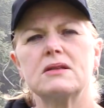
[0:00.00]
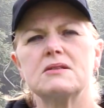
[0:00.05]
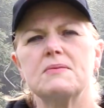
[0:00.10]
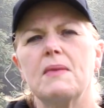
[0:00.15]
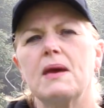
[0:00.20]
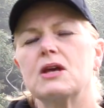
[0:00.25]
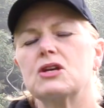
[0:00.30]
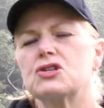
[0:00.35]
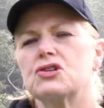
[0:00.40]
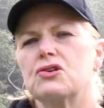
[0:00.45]
to
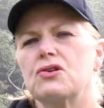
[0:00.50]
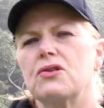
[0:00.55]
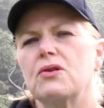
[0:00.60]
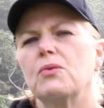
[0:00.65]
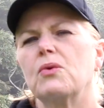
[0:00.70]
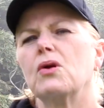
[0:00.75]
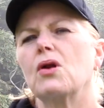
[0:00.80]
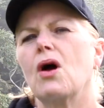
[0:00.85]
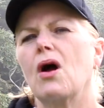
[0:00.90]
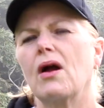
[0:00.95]
make sure that
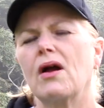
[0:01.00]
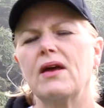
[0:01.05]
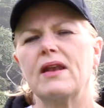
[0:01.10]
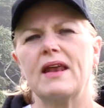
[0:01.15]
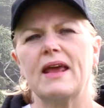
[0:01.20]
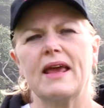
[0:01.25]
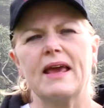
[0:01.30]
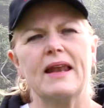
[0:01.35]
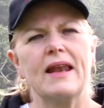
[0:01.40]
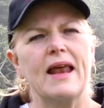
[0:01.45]
we're not going
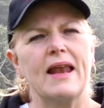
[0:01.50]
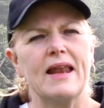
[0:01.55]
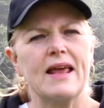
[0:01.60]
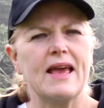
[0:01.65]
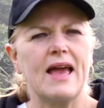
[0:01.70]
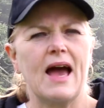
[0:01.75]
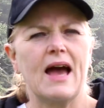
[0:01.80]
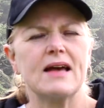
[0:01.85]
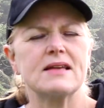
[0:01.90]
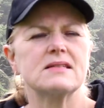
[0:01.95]
to hit any
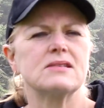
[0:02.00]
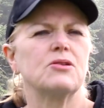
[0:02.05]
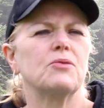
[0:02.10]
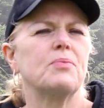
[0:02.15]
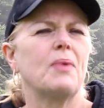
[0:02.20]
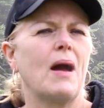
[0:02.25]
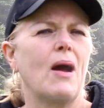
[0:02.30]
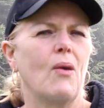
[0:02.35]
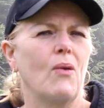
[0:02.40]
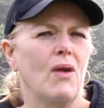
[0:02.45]
gas or
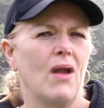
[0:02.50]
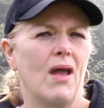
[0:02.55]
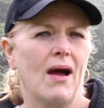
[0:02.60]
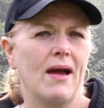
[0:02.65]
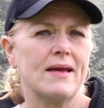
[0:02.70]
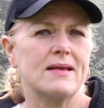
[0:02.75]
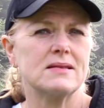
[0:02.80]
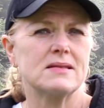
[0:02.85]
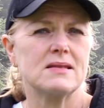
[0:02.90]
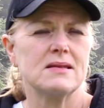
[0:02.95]
power
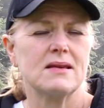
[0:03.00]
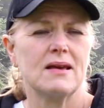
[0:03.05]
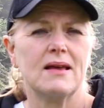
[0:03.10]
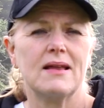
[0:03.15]
lines.